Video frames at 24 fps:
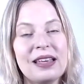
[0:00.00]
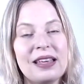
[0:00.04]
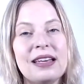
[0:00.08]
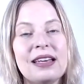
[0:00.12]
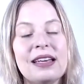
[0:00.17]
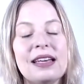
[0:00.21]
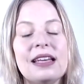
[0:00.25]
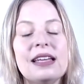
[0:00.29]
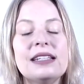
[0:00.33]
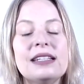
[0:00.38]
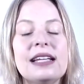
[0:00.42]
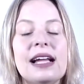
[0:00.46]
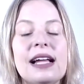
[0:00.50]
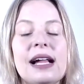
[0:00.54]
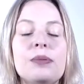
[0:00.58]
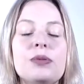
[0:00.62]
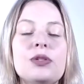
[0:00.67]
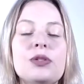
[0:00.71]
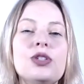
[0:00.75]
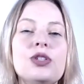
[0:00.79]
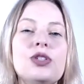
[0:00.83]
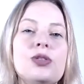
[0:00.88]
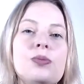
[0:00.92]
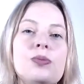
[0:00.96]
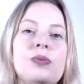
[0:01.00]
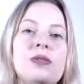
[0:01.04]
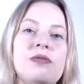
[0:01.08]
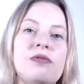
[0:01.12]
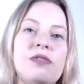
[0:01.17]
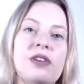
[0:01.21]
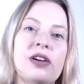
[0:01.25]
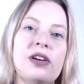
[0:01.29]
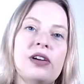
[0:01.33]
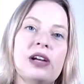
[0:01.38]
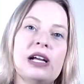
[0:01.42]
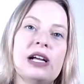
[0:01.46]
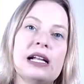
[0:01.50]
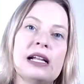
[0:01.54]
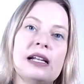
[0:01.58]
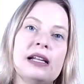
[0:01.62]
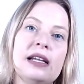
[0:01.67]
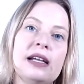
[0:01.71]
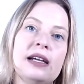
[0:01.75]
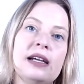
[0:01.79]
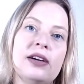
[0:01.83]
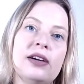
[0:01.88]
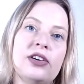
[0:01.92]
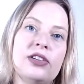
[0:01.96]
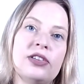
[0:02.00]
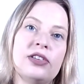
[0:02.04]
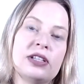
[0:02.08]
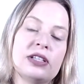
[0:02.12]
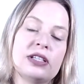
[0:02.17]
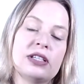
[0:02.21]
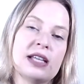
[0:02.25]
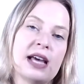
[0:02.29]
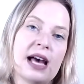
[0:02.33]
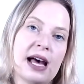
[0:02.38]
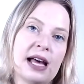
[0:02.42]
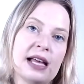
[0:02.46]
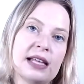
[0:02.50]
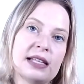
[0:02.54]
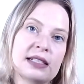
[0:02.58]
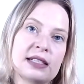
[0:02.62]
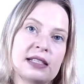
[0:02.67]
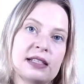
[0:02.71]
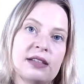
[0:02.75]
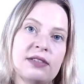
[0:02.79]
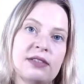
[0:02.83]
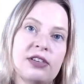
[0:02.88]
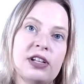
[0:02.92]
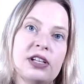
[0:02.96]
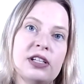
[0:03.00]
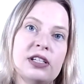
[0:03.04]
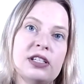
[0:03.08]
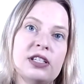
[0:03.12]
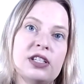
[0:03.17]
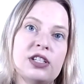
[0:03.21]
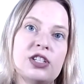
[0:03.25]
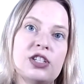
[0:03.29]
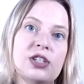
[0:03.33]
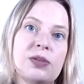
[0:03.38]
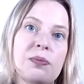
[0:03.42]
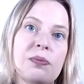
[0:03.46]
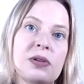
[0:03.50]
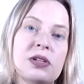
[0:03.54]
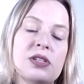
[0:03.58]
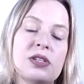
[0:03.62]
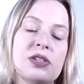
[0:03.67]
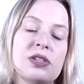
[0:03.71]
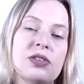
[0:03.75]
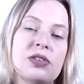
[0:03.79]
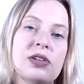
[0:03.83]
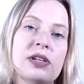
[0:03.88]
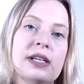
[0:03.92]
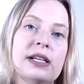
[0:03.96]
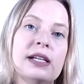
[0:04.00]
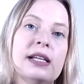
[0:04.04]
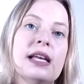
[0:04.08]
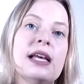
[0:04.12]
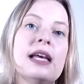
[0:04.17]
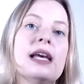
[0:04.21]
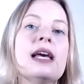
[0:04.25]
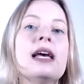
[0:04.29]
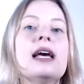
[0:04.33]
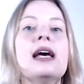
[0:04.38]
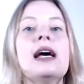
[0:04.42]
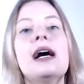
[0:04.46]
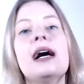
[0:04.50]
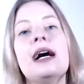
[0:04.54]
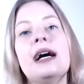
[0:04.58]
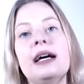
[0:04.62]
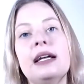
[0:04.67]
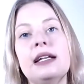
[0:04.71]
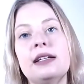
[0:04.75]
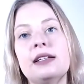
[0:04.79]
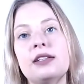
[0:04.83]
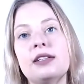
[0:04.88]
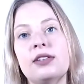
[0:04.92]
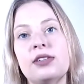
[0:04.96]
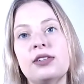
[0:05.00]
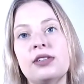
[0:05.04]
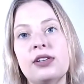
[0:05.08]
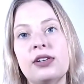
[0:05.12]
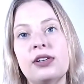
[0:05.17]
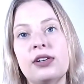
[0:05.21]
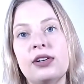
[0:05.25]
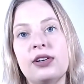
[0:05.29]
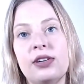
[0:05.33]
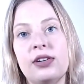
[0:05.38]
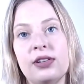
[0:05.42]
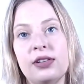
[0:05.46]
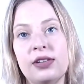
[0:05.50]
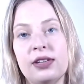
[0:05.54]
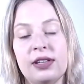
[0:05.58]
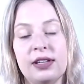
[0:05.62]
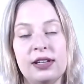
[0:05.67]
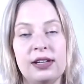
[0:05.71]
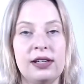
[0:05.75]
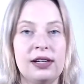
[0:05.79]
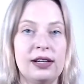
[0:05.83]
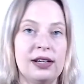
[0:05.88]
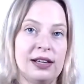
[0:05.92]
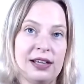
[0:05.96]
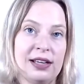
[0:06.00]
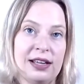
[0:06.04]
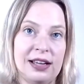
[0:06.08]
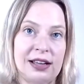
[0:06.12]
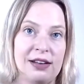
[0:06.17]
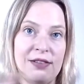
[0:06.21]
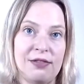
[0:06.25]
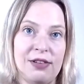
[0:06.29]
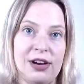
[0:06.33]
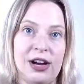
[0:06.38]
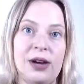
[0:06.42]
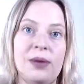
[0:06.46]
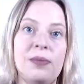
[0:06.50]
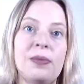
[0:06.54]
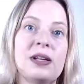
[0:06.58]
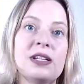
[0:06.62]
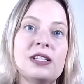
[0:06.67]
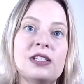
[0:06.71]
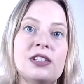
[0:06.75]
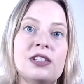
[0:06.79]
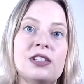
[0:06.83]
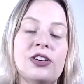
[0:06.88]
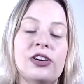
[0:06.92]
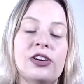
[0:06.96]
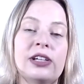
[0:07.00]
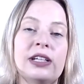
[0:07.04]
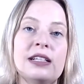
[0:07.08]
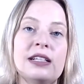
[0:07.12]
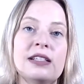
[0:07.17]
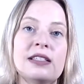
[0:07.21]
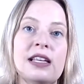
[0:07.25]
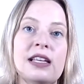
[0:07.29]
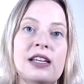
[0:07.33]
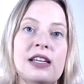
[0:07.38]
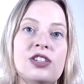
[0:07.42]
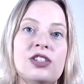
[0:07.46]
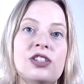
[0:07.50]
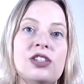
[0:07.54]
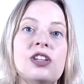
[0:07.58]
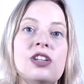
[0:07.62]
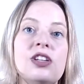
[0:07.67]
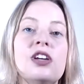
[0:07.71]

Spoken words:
It helps you to be very clear on the task the volunteer should be doing and on the environment in your organization,